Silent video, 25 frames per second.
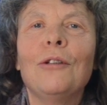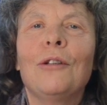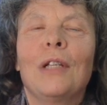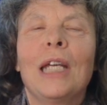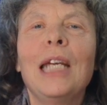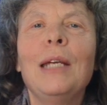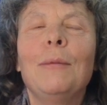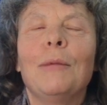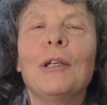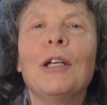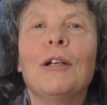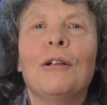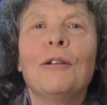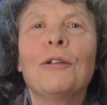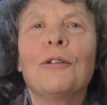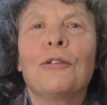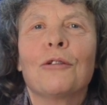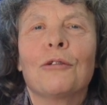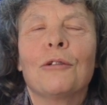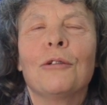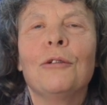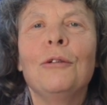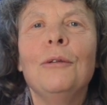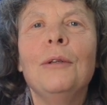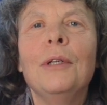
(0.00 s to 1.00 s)
keep going
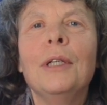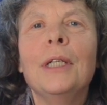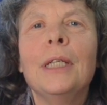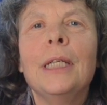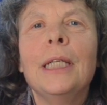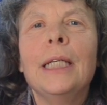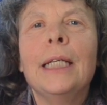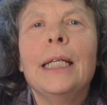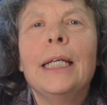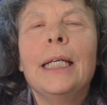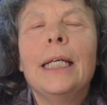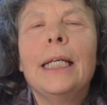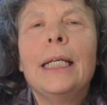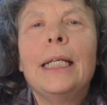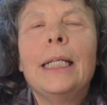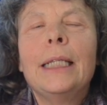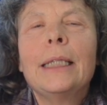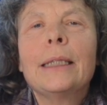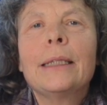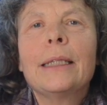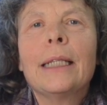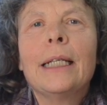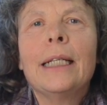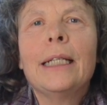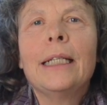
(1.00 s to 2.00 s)
through,
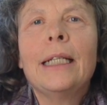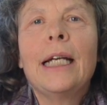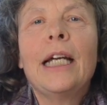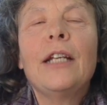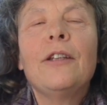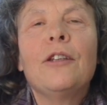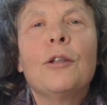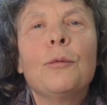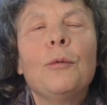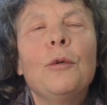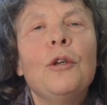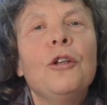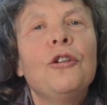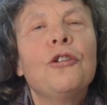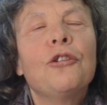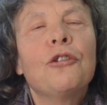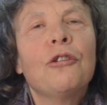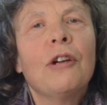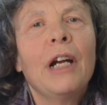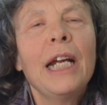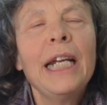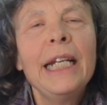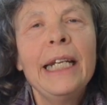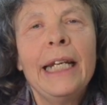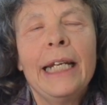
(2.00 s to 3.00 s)
and the word
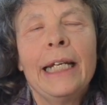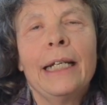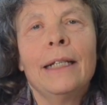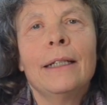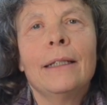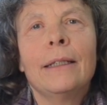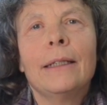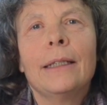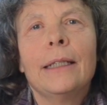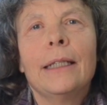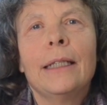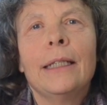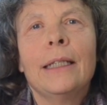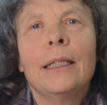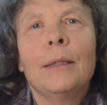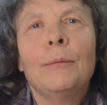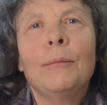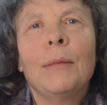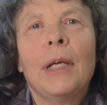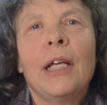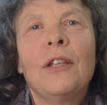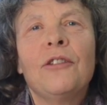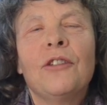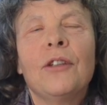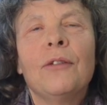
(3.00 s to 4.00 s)
training,
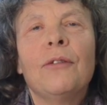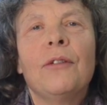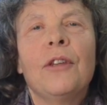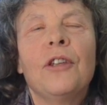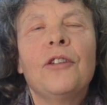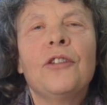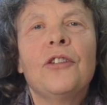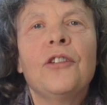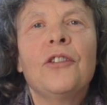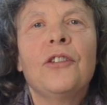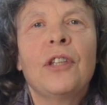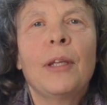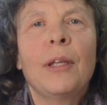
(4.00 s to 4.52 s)
as if this is